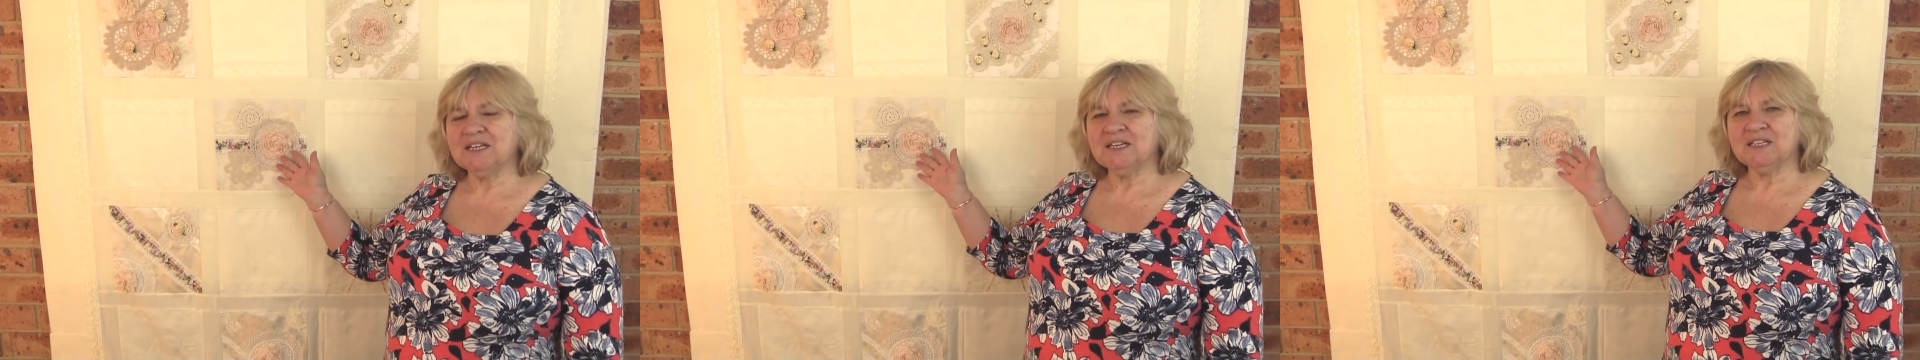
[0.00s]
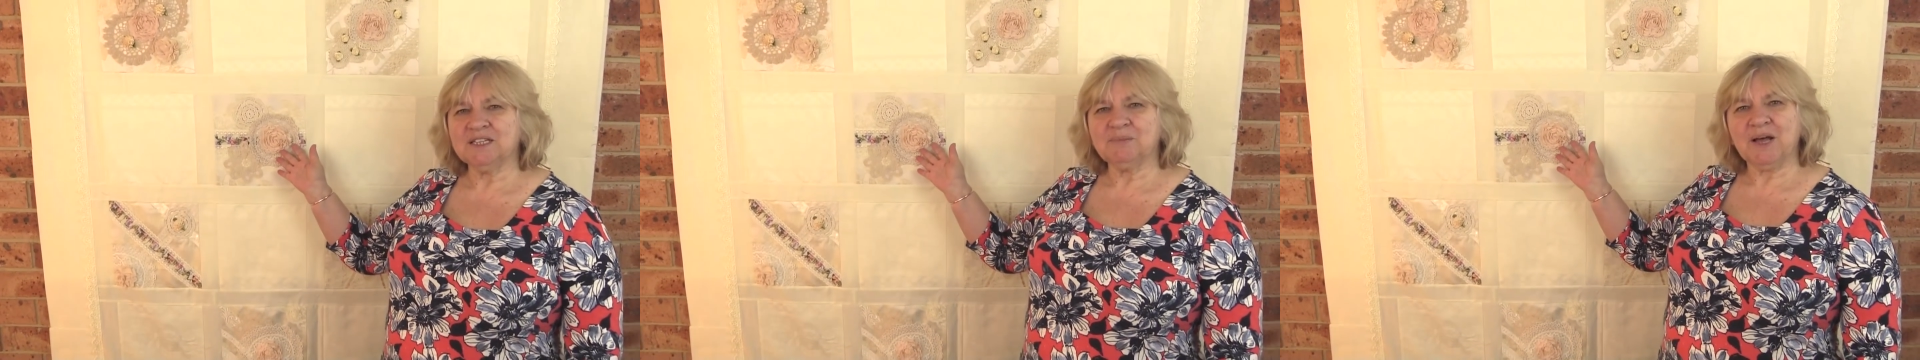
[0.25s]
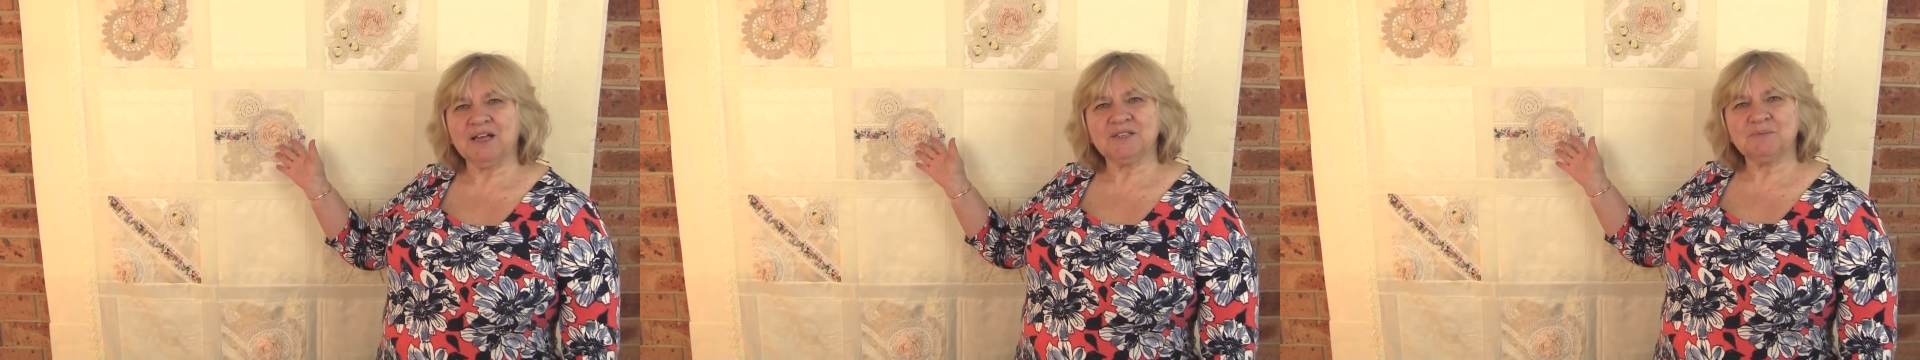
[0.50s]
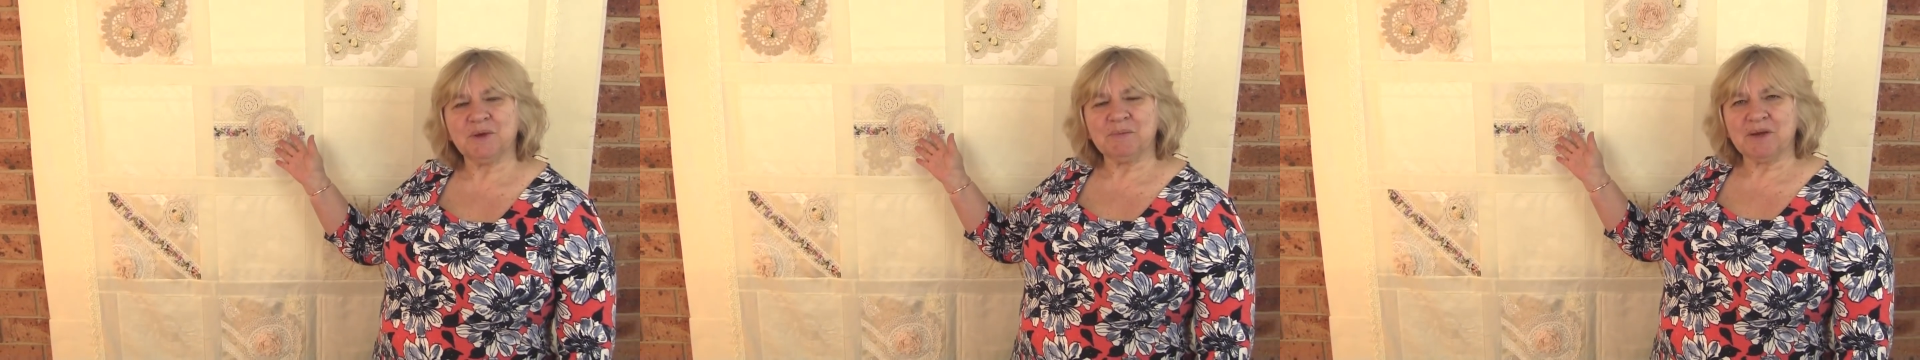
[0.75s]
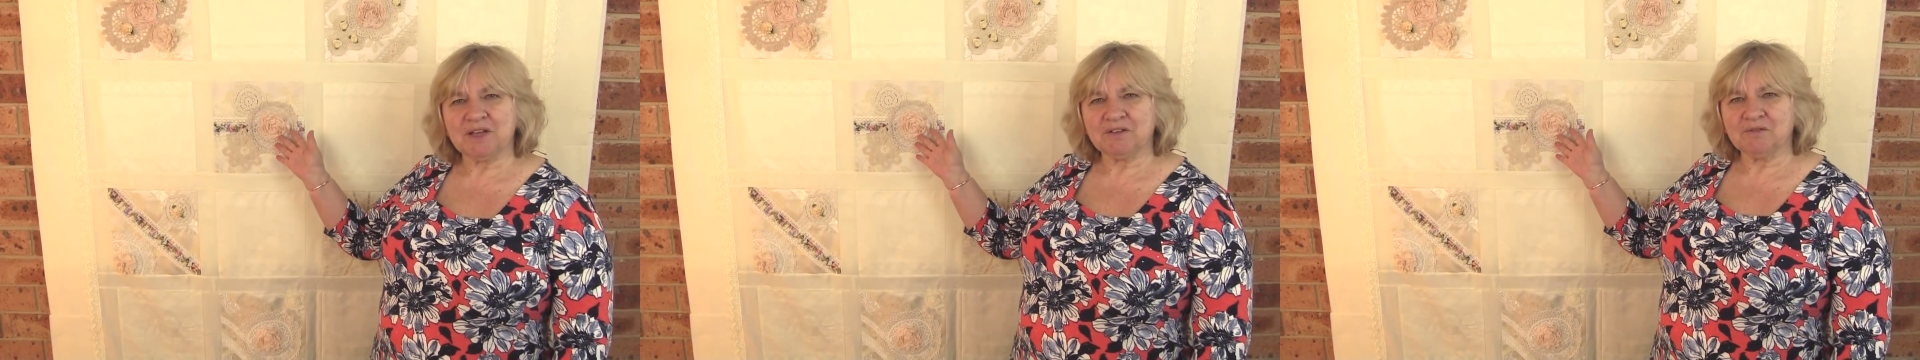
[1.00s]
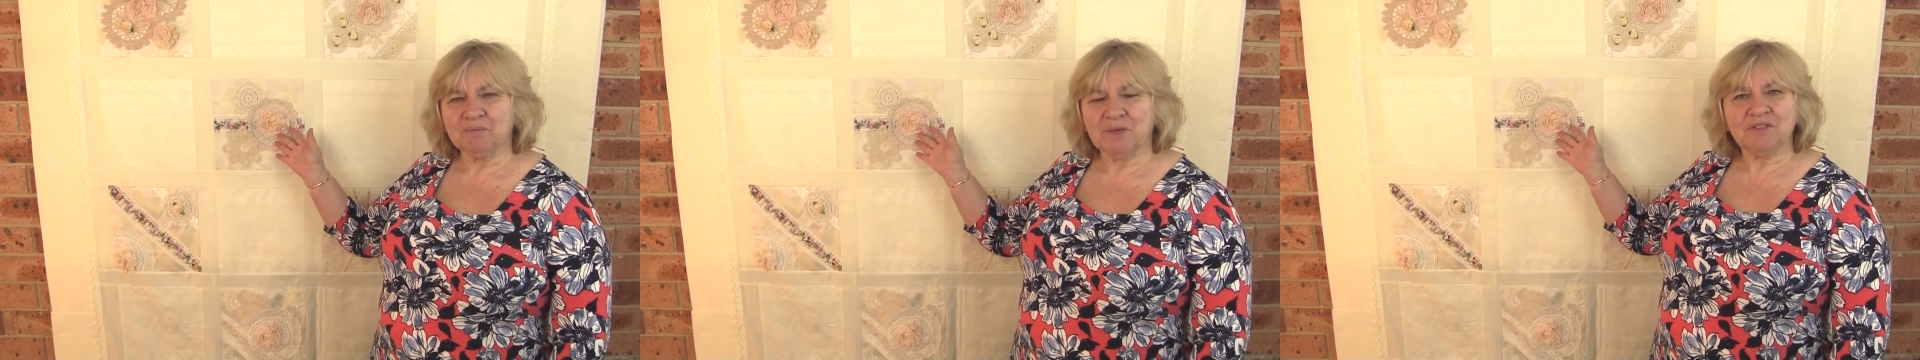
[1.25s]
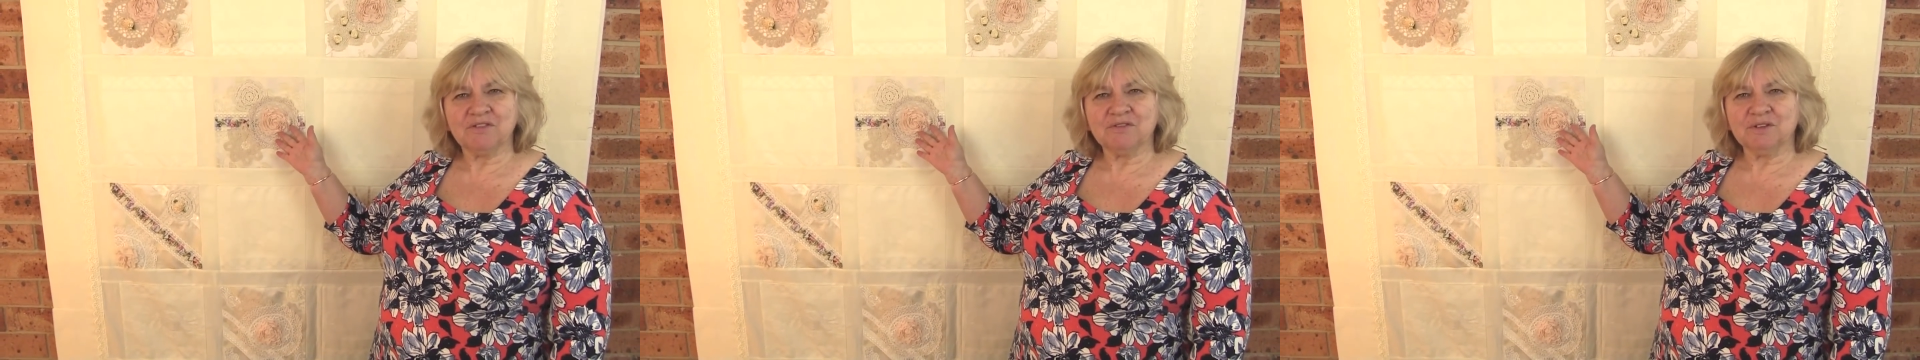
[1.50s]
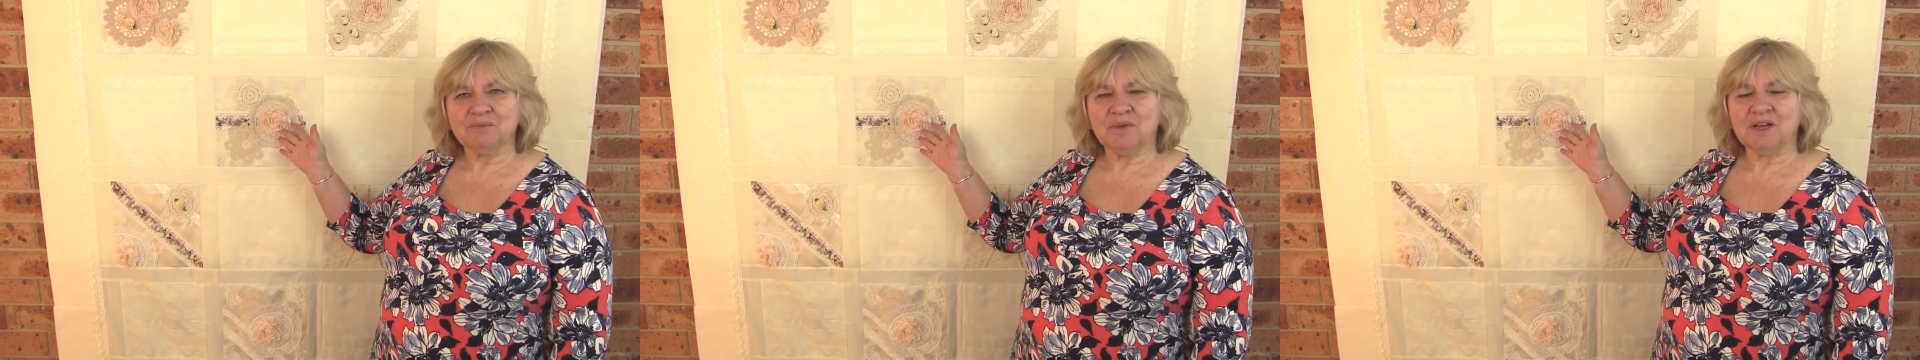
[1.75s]
in the past by my mother
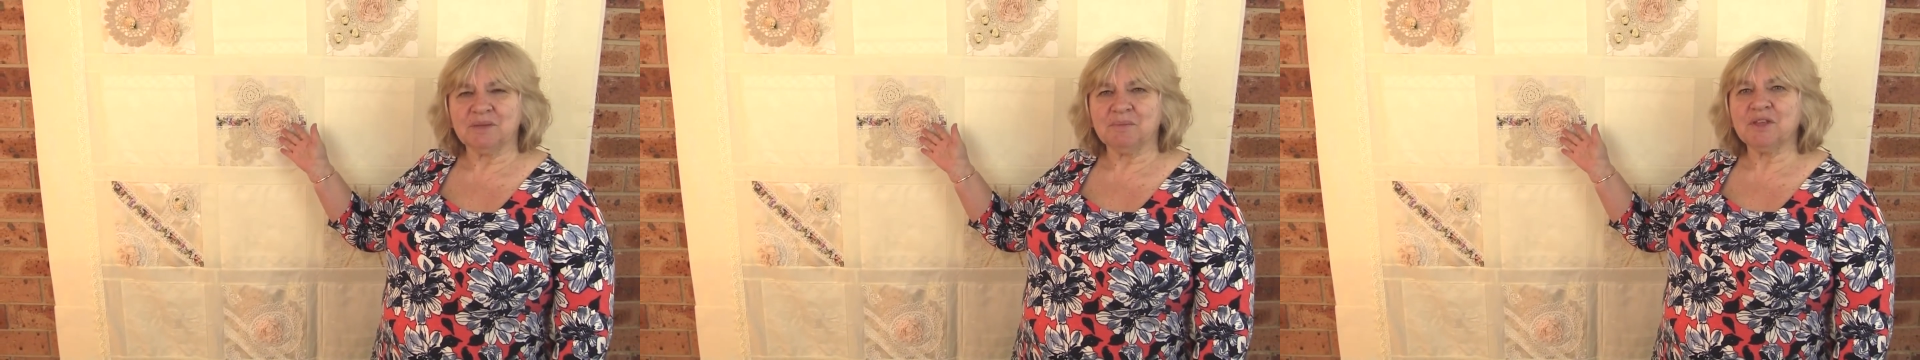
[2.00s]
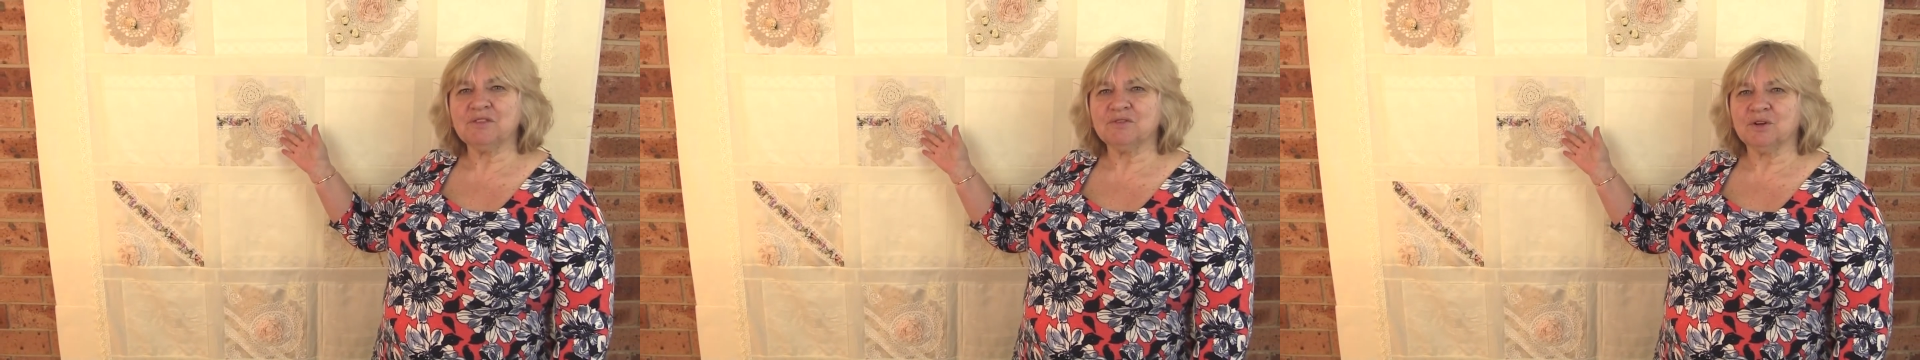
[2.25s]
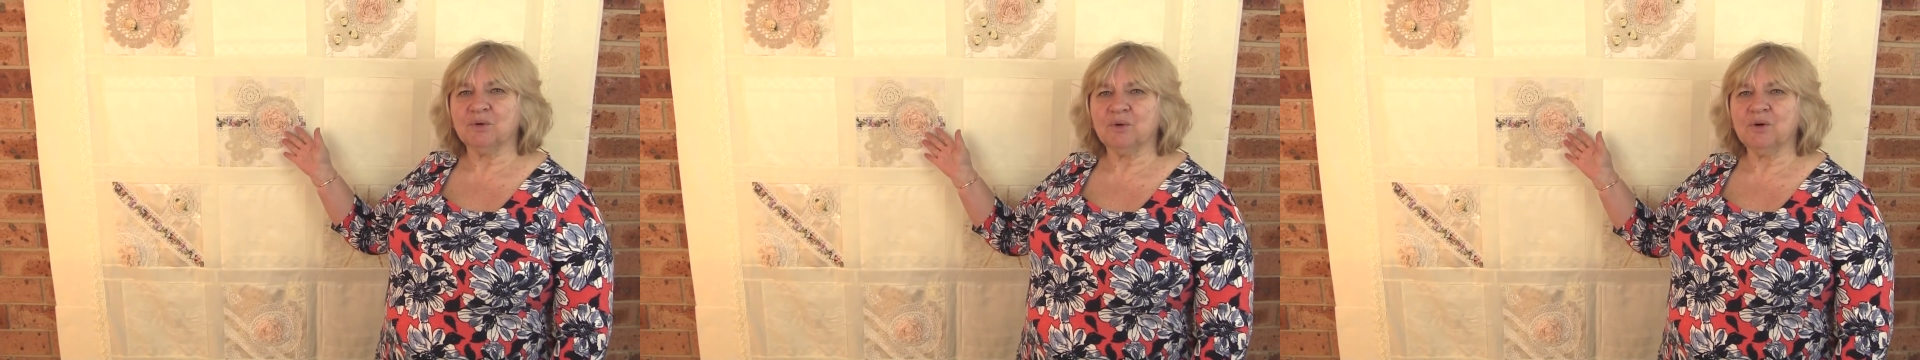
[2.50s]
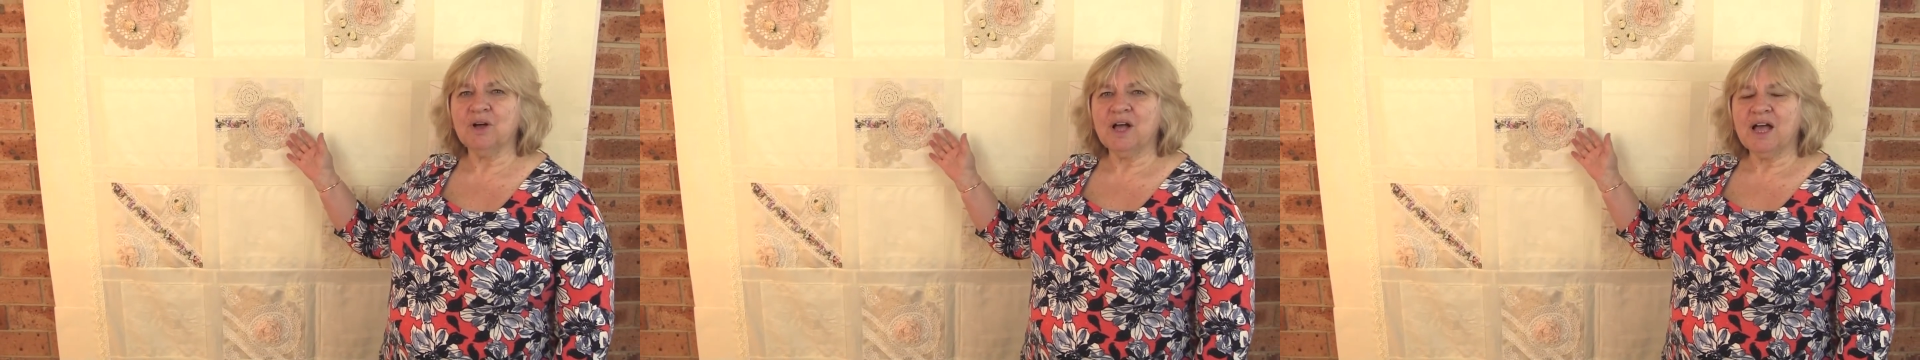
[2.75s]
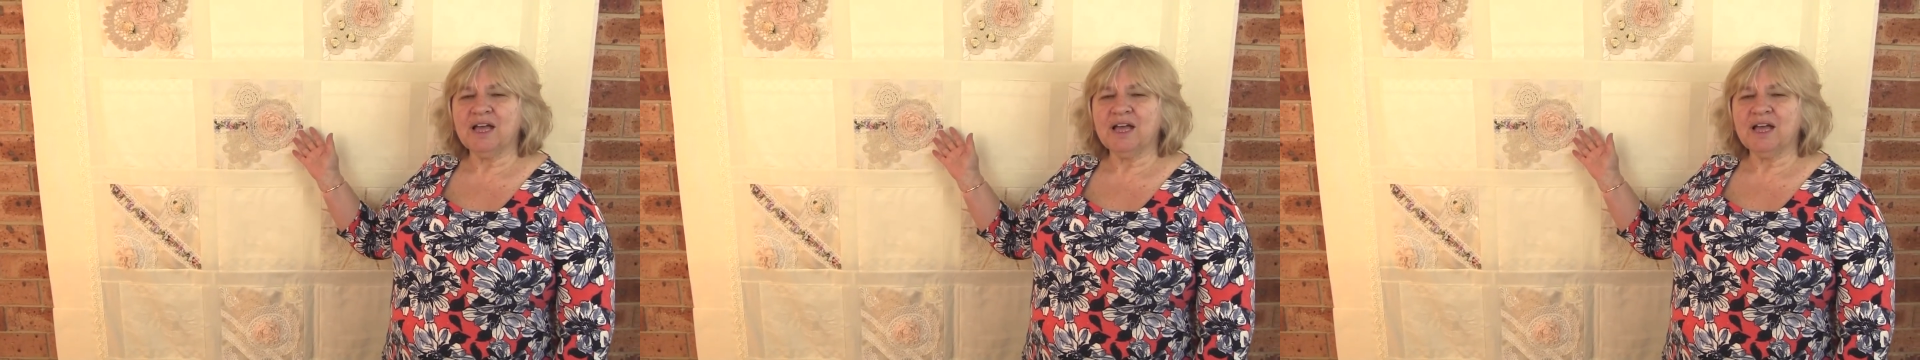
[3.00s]
and my mother-in-law,